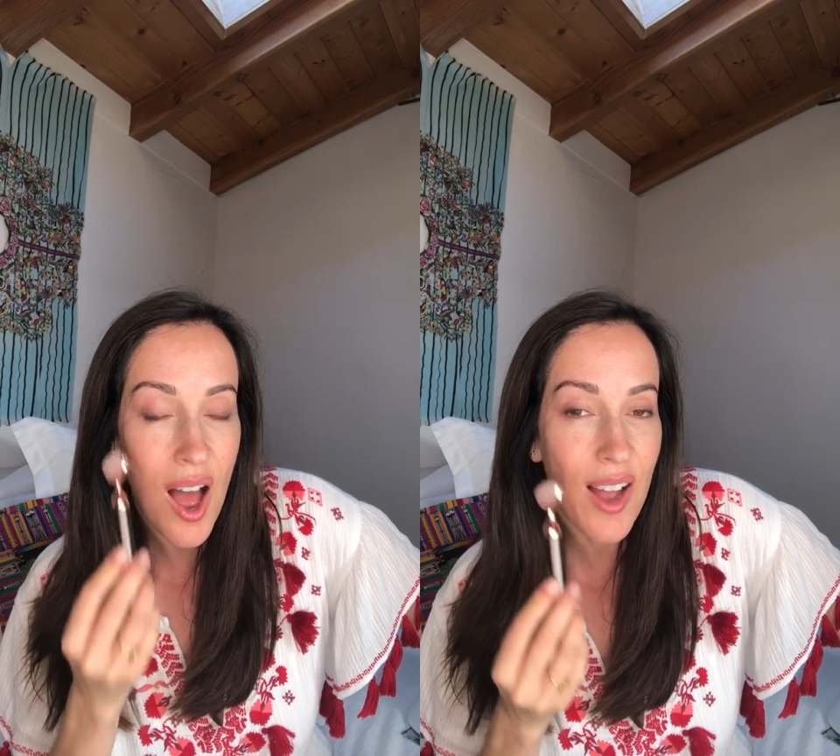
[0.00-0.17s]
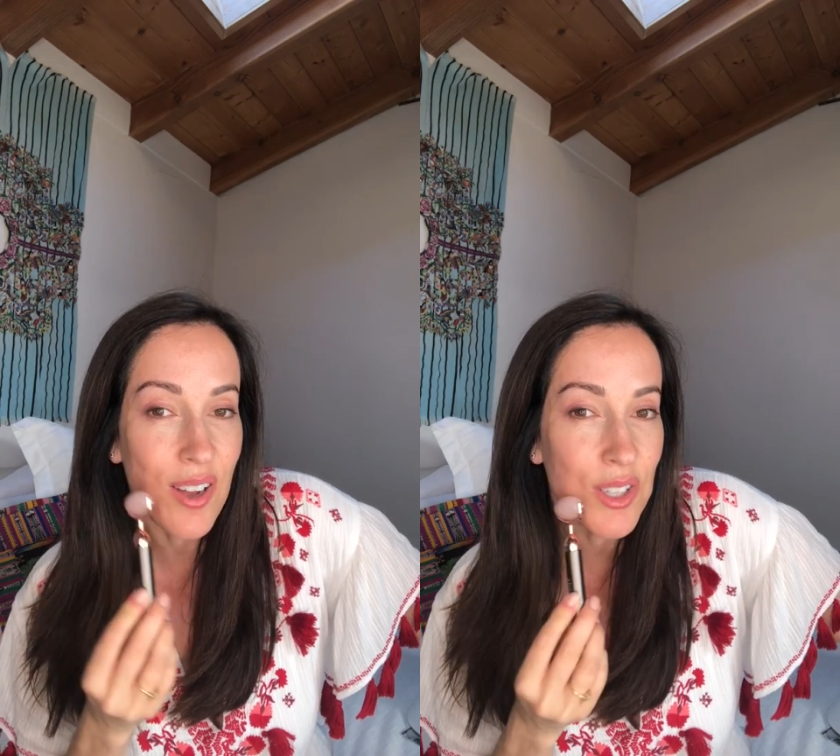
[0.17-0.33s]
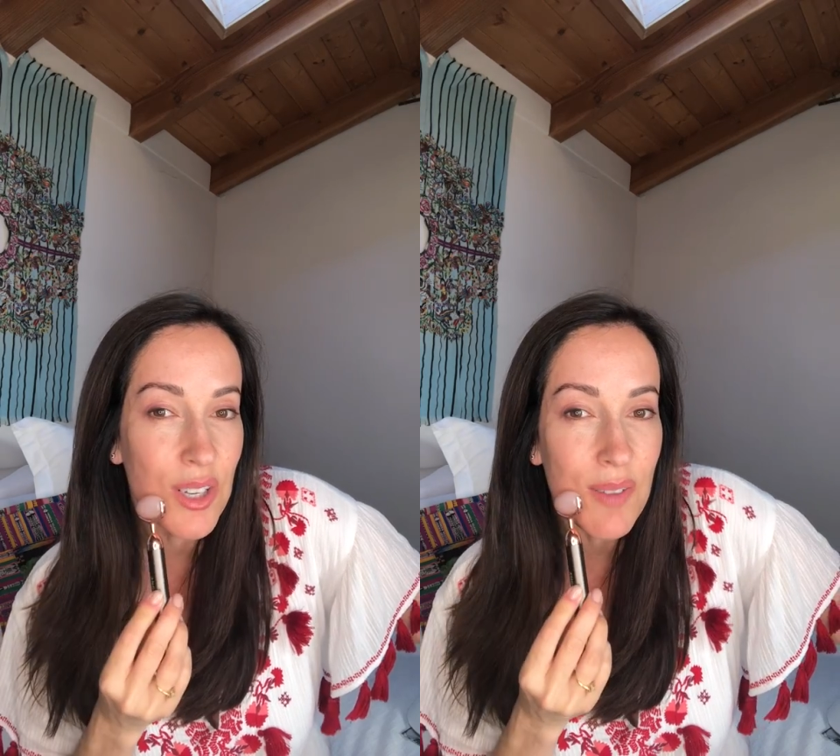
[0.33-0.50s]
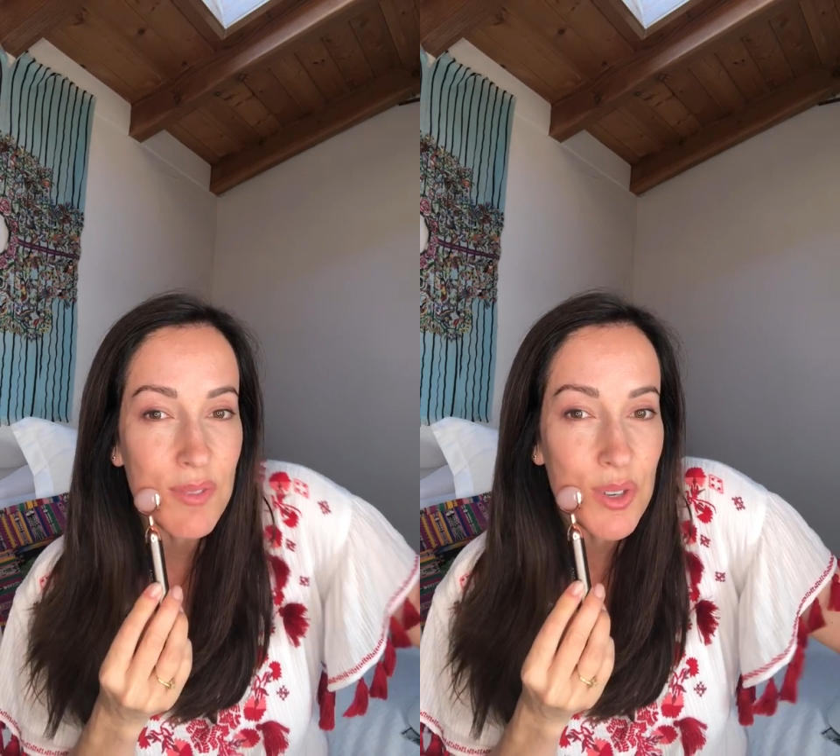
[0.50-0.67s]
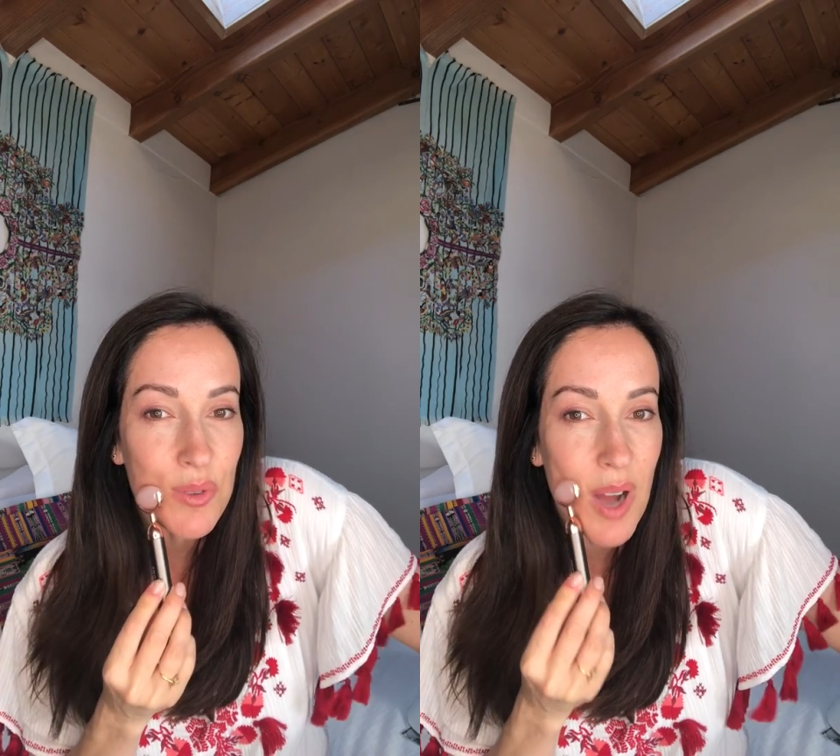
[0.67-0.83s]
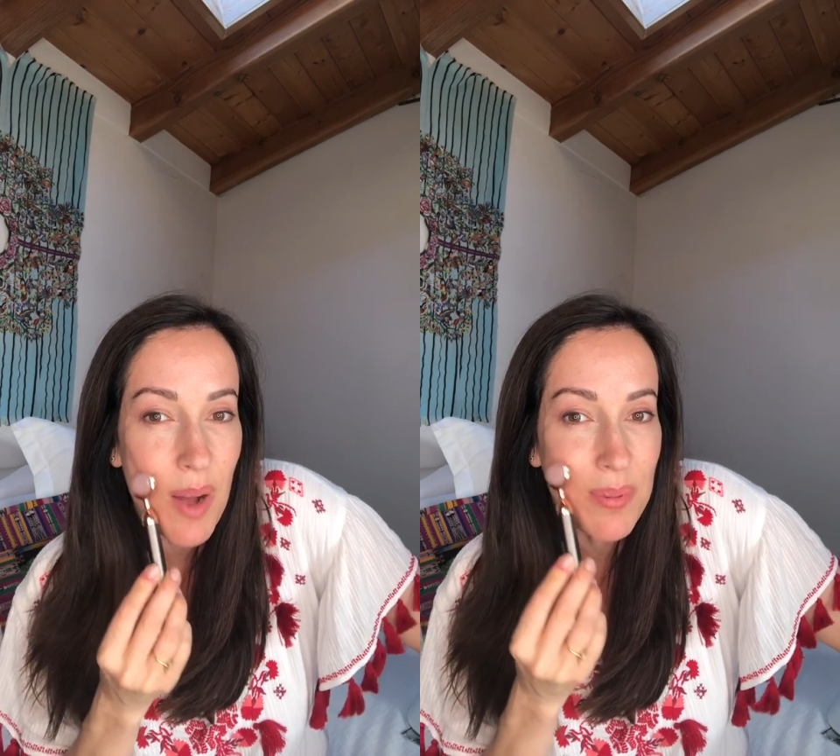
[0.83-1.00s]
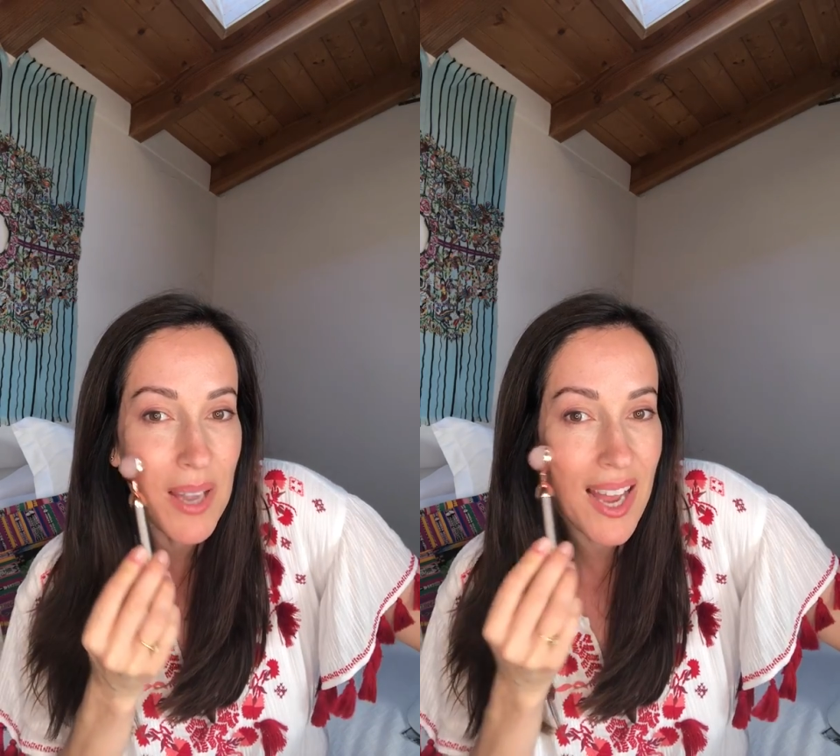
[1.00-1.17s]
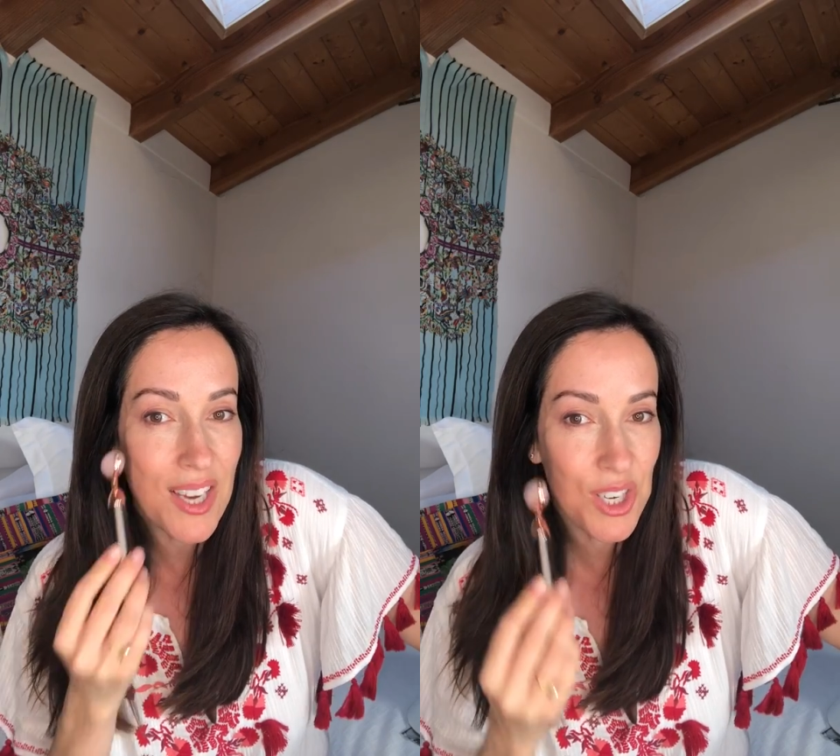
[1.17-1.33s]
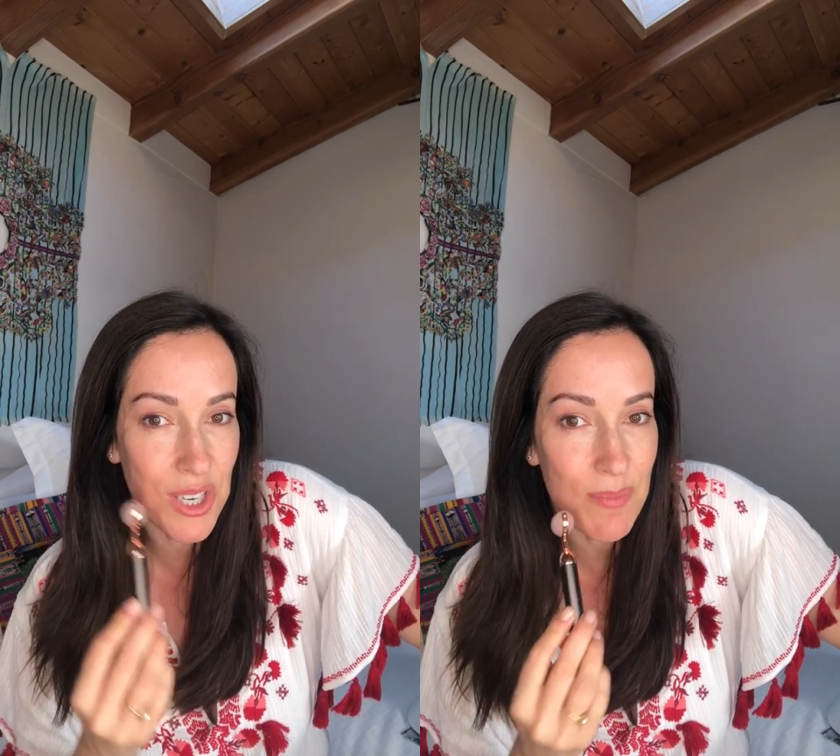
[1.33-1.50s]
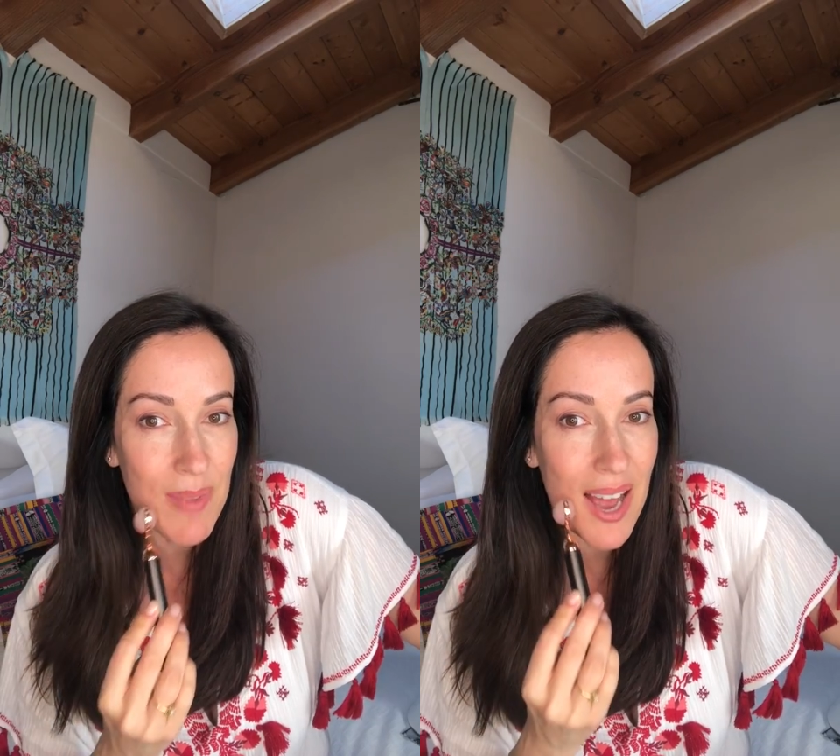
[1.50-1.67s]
I also love to apply a sheet